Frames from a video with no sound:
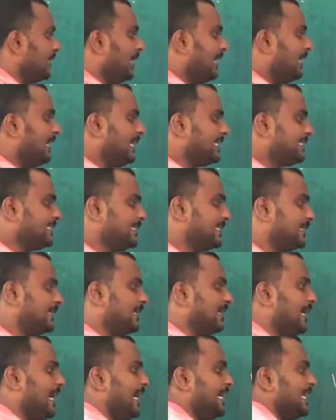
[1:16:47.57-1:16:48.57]
And next
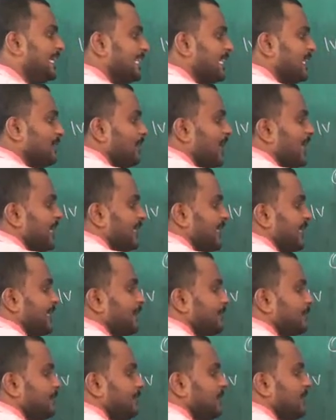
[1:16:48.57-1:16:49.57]
add another
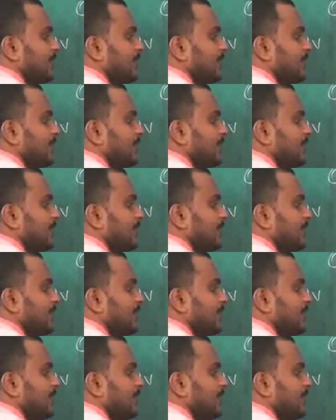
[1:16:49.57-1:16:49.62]
battery